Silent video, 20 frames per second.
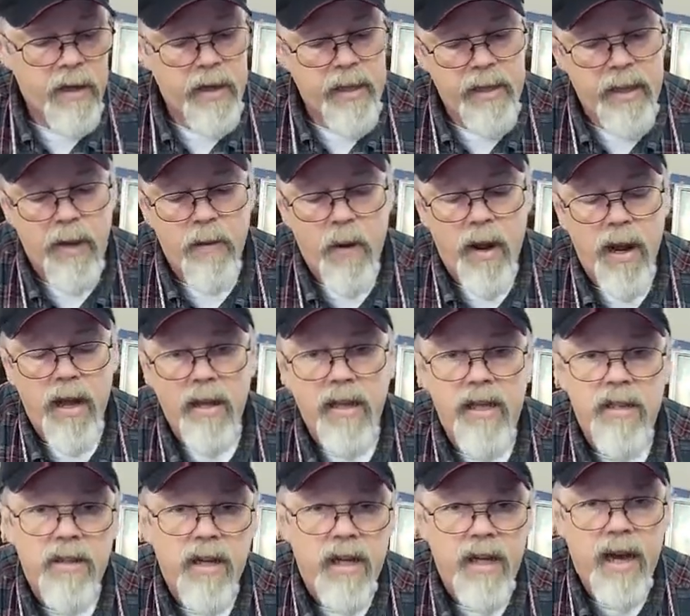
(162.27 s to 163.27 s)
That way, at least
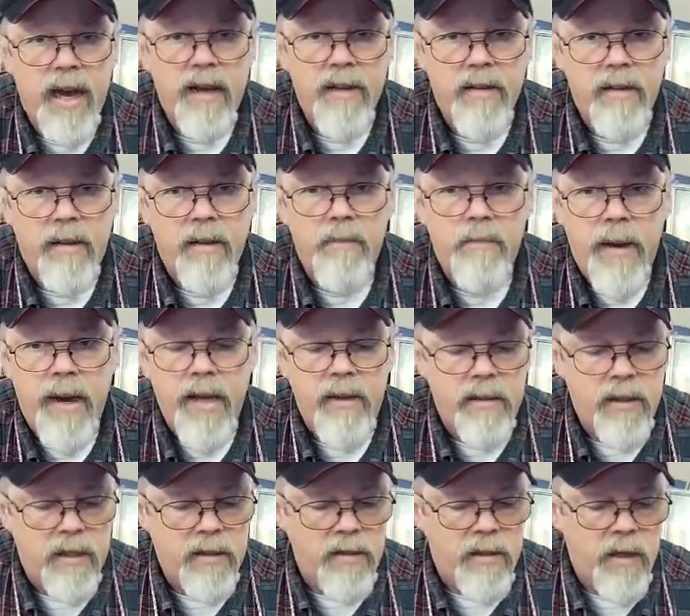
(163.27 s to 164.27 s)
I got the
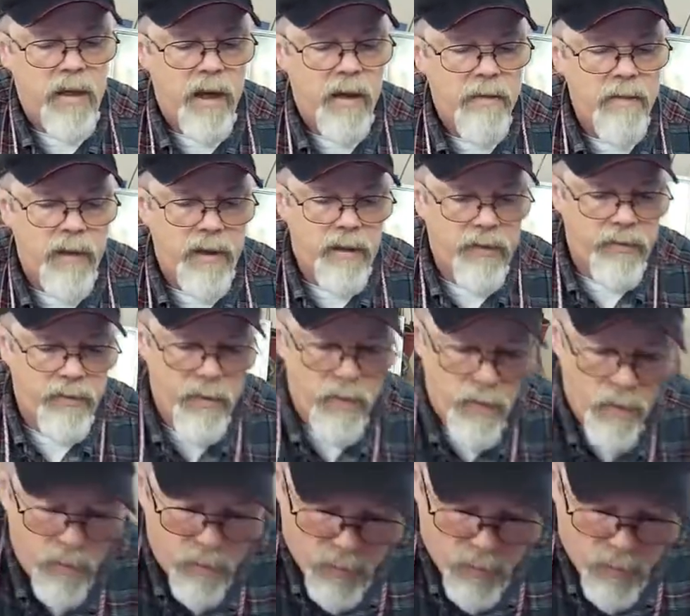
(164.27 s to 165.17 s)
basics to get me through